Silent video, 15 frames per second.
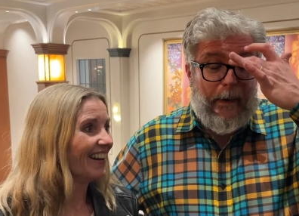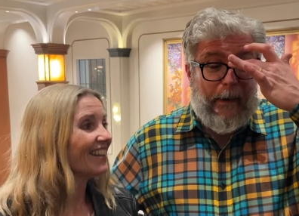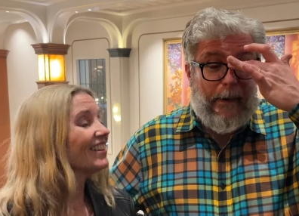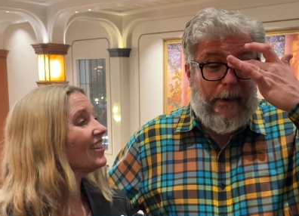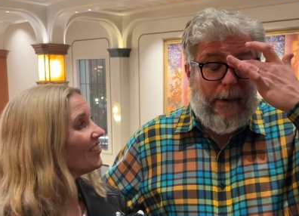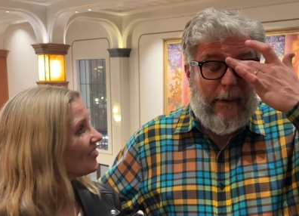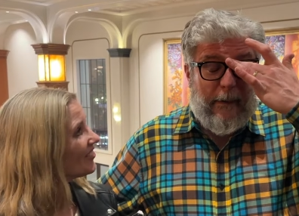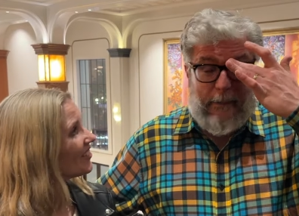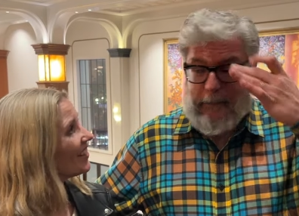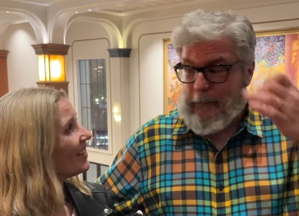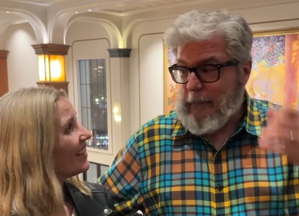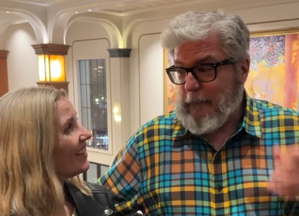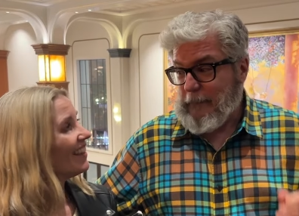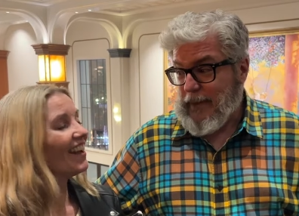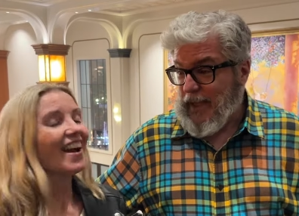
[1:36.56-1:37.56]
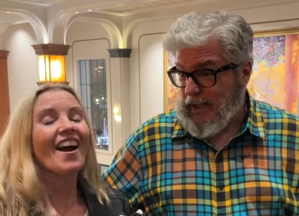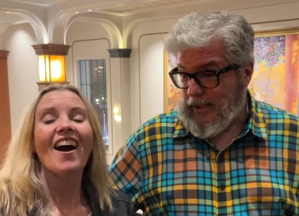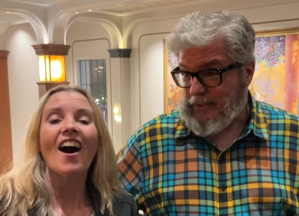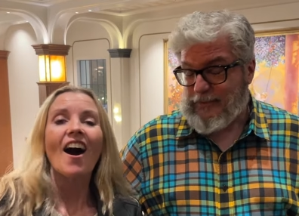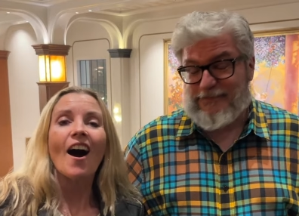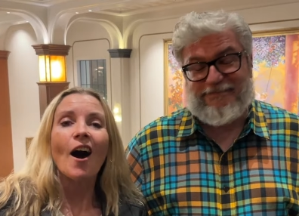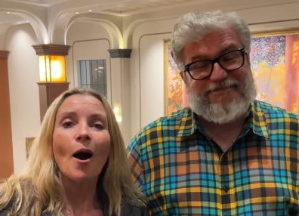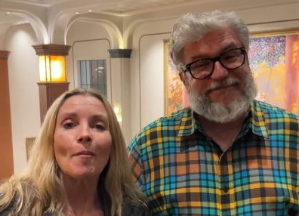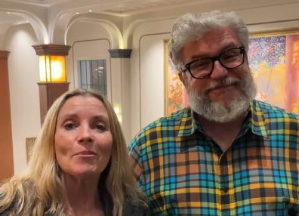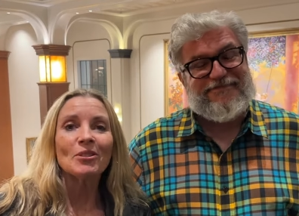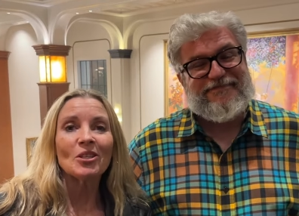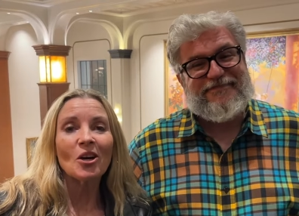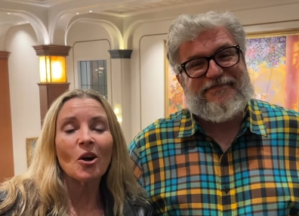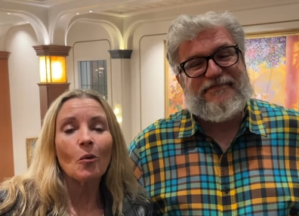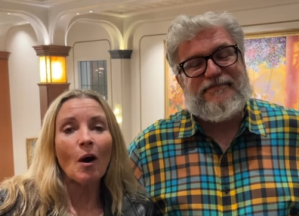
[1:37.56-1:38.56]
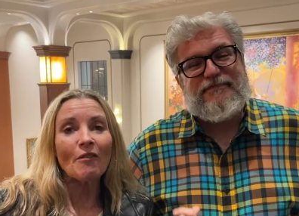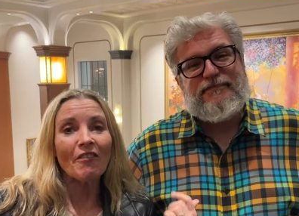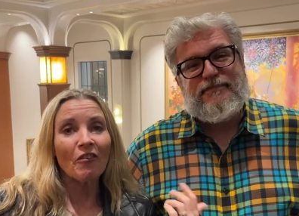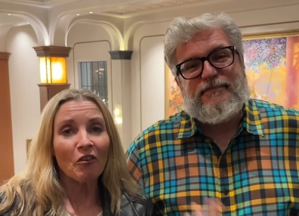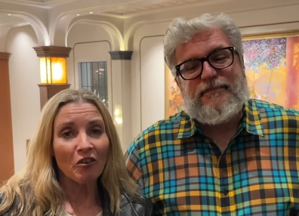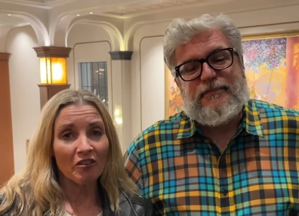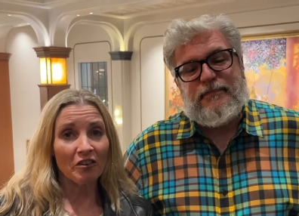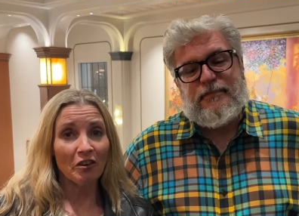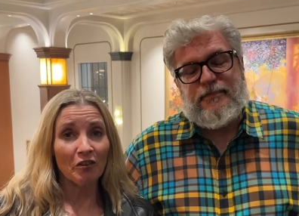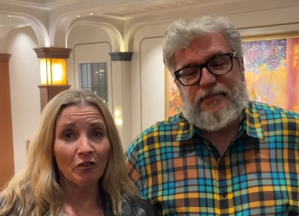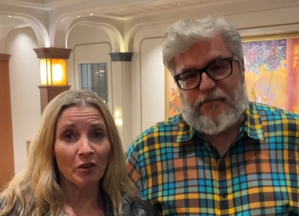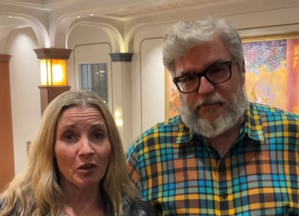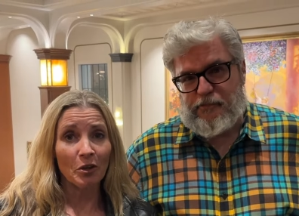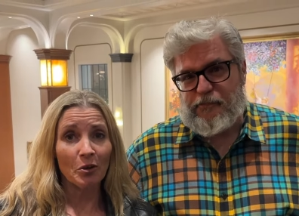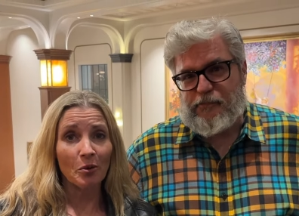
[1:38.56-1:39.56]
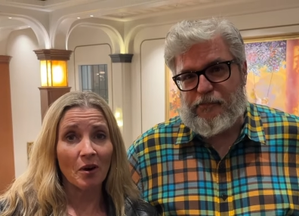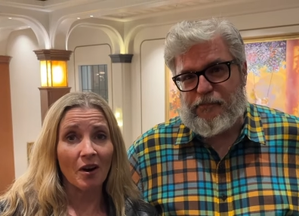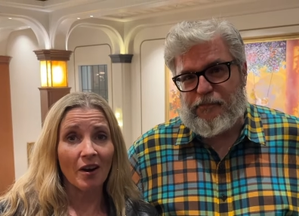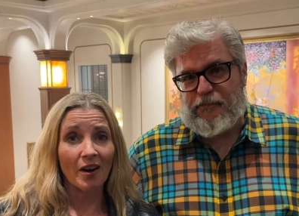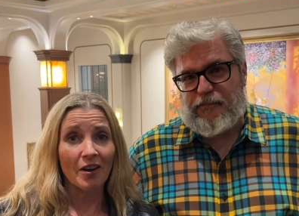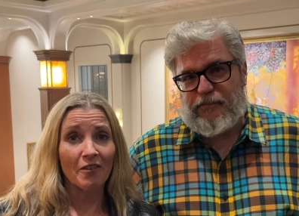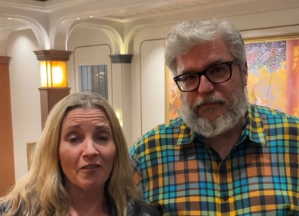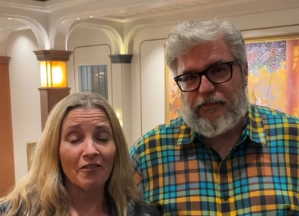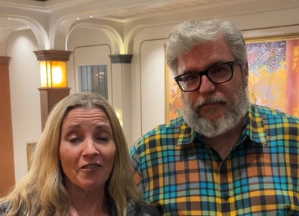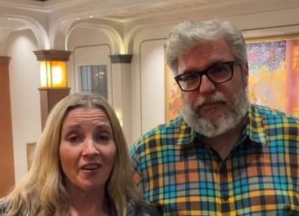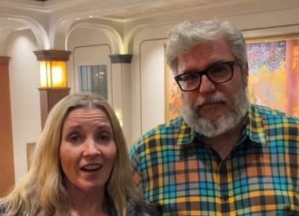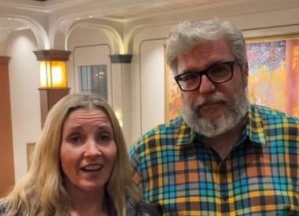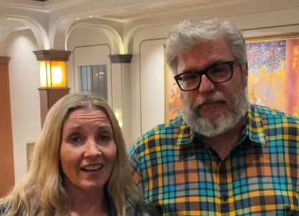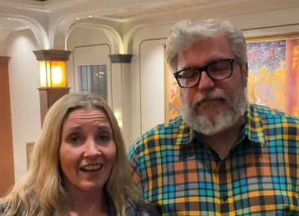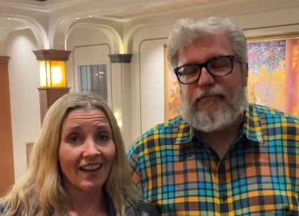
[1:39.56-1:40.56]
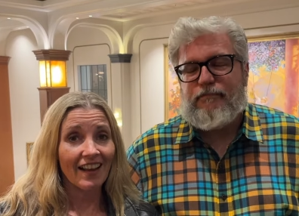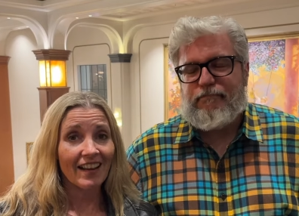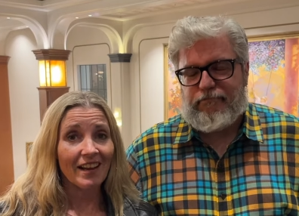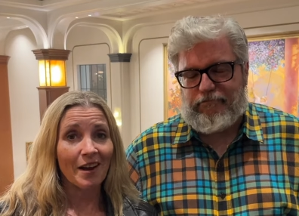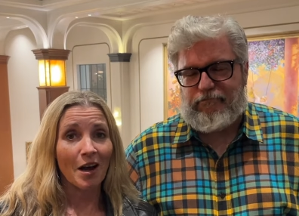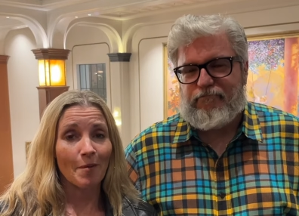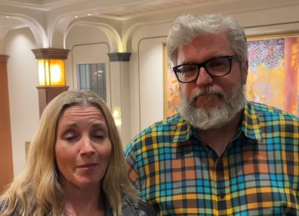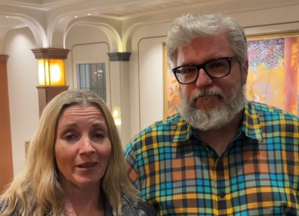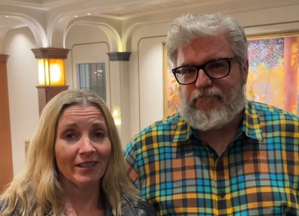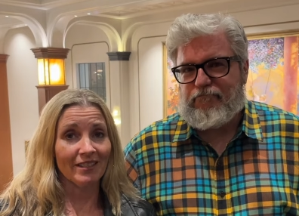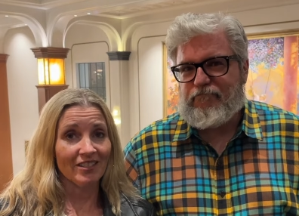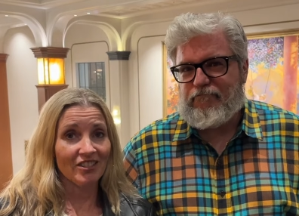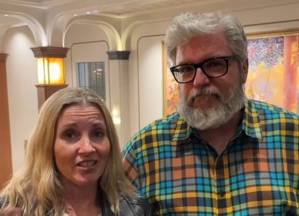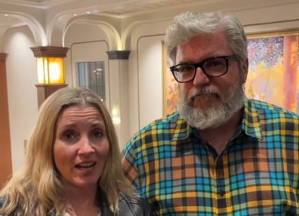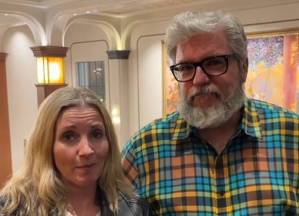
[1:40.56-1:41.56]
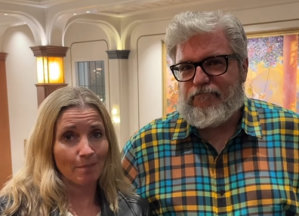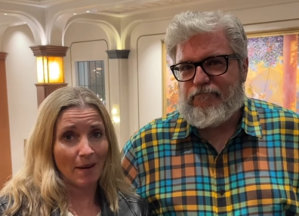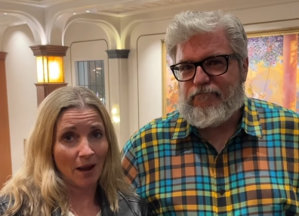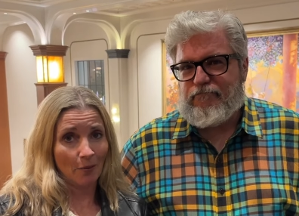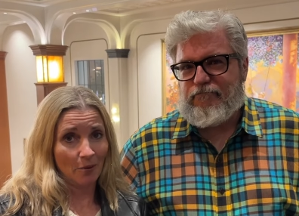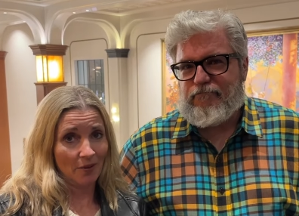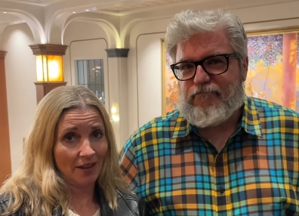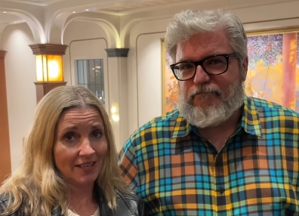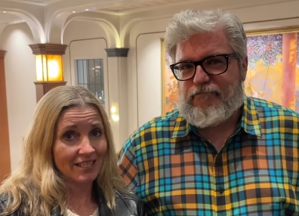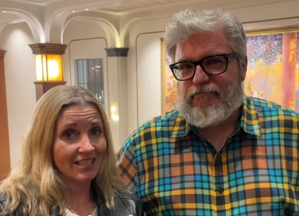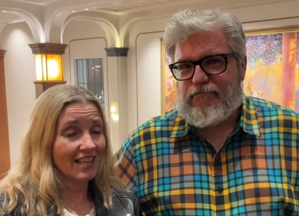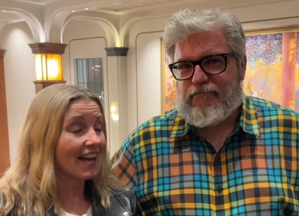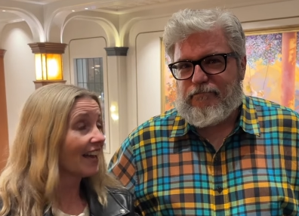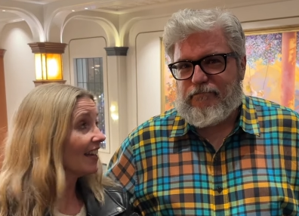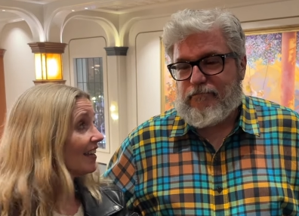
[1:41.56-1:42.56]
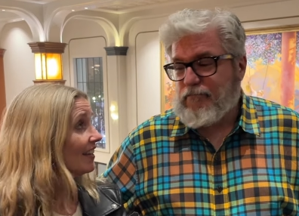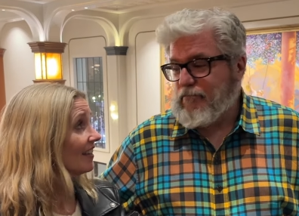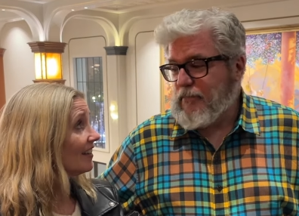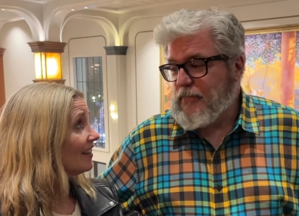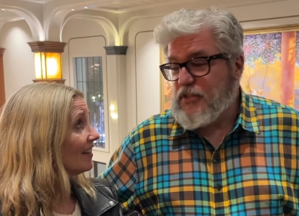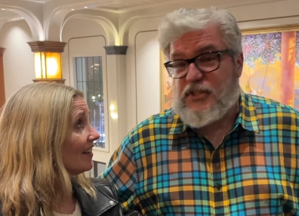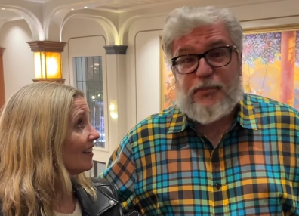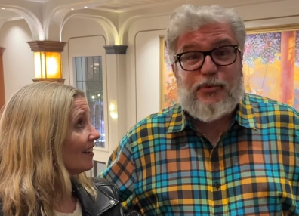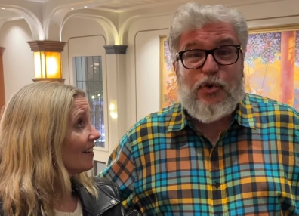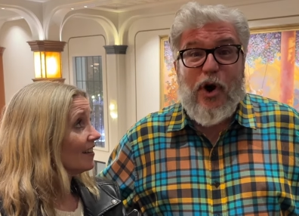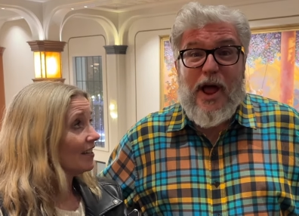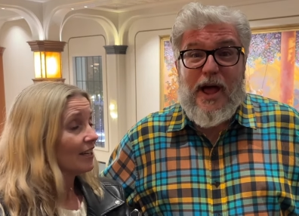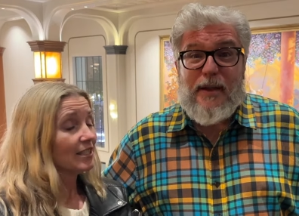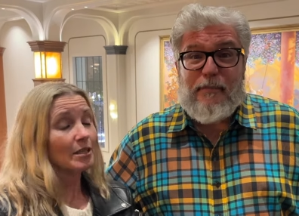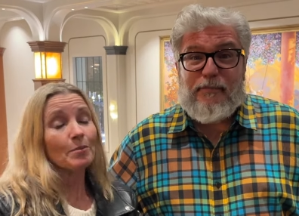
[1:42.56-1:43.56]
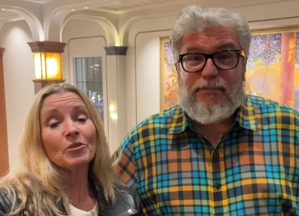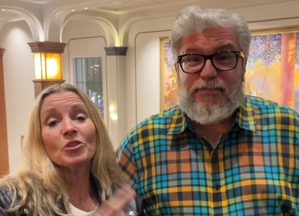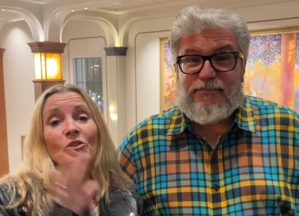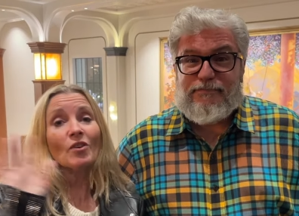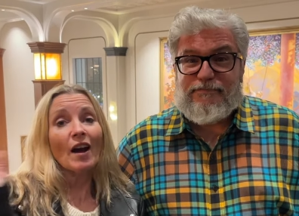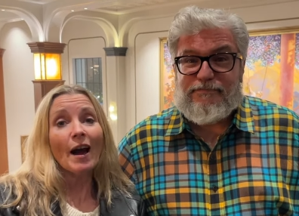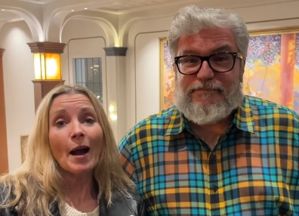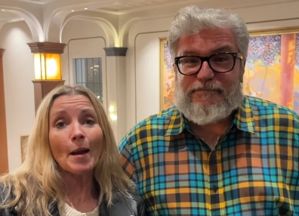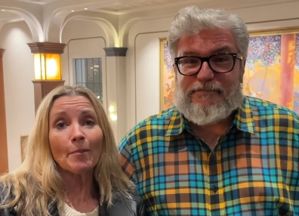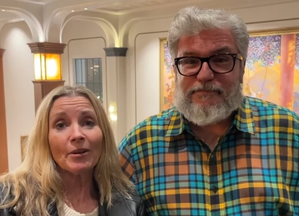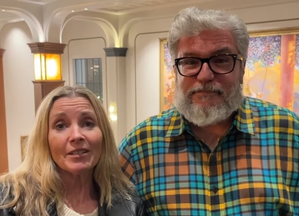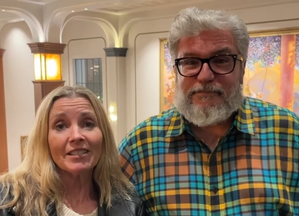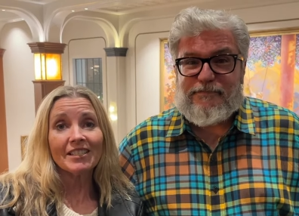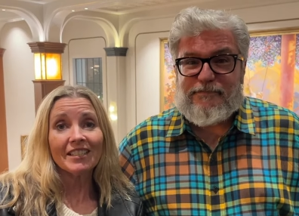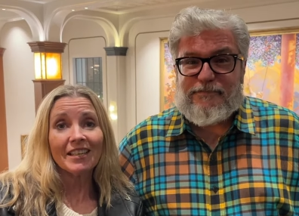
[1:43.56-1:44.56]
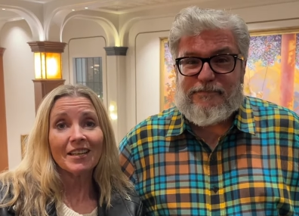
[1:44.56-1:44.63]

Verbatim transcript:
Speaker 1: Literally. Yeah. Um, so we'll have a full review for you on Friday. Come and check back with us then. Subscribe. Subscribe. Good to see